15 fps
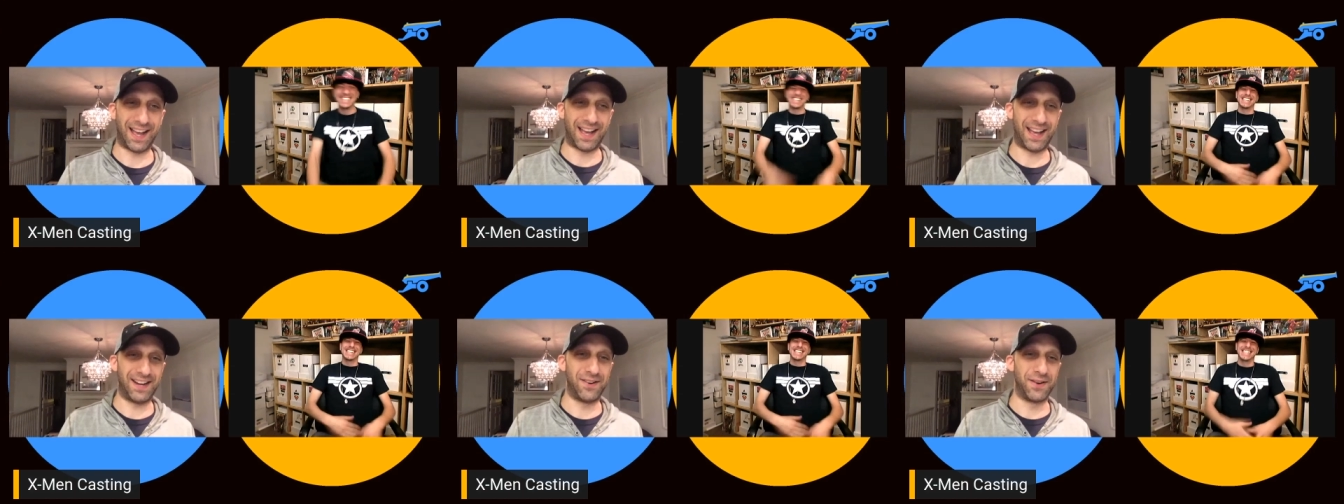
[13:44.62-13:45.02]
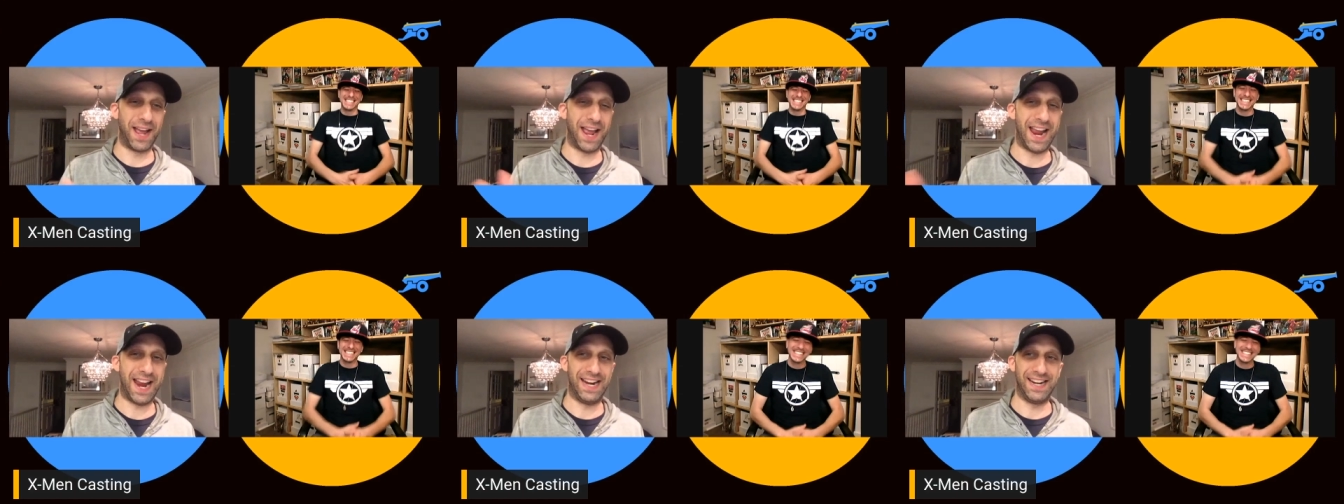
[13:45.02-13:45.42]
I
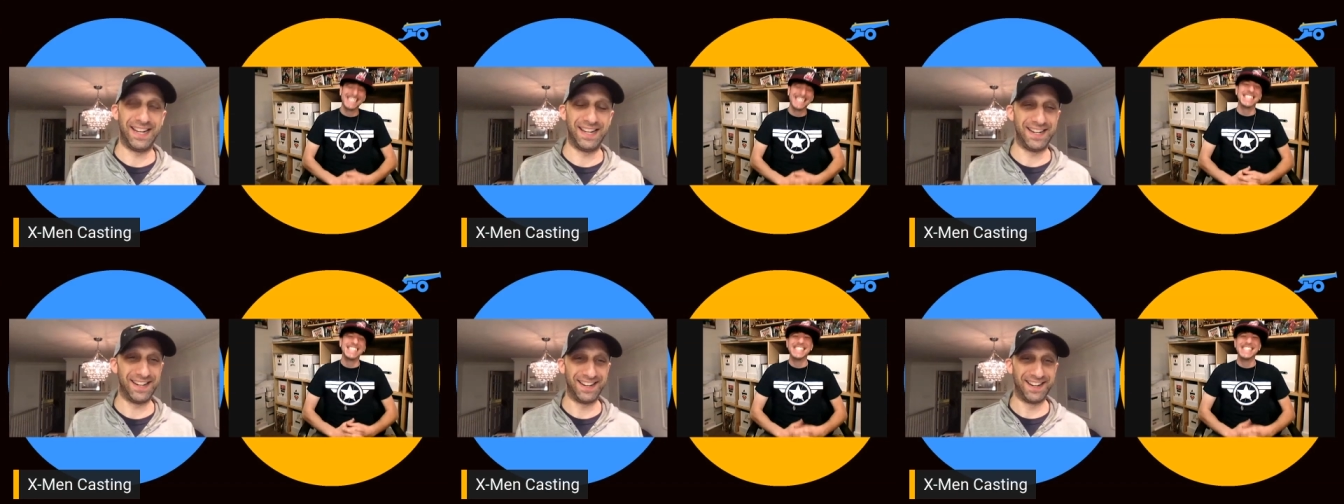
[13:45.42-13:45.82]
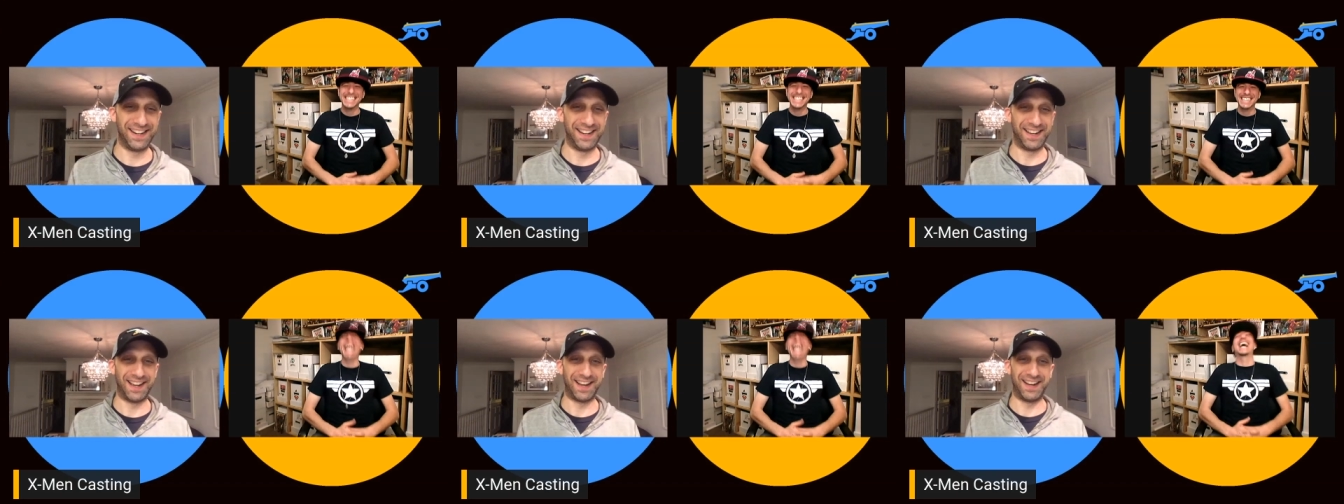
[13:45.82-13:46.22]
don't hate it.
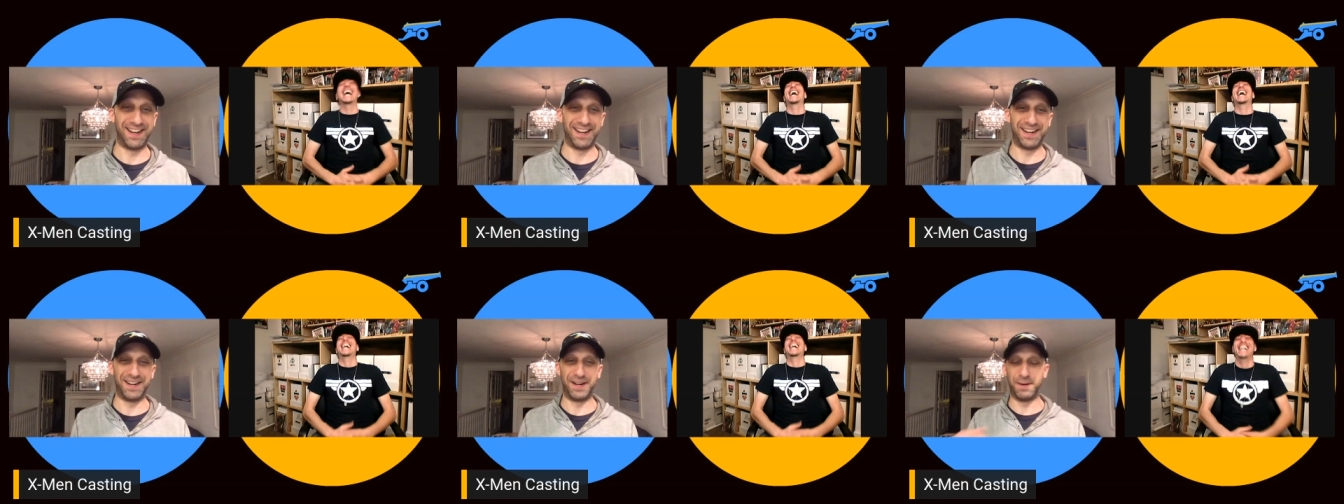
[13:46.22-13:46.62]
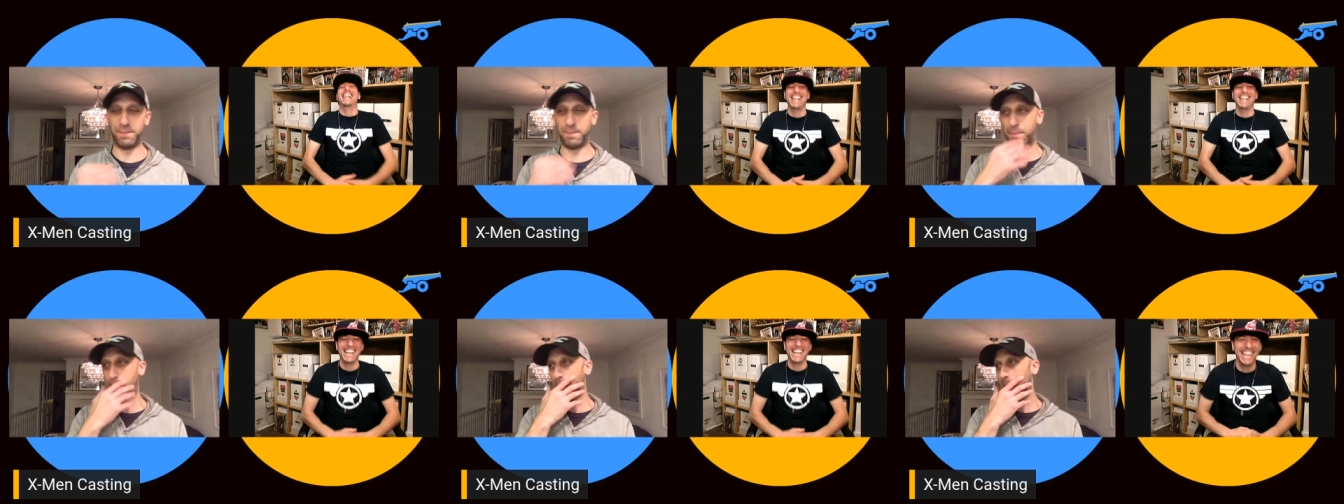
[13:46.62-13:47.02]

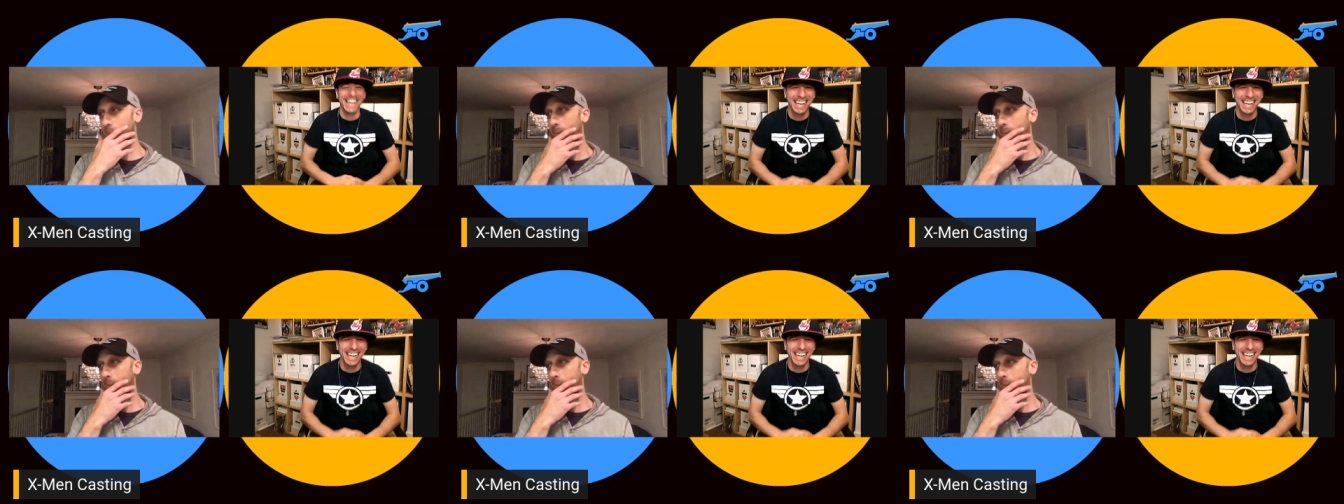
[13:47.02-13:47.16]
Um,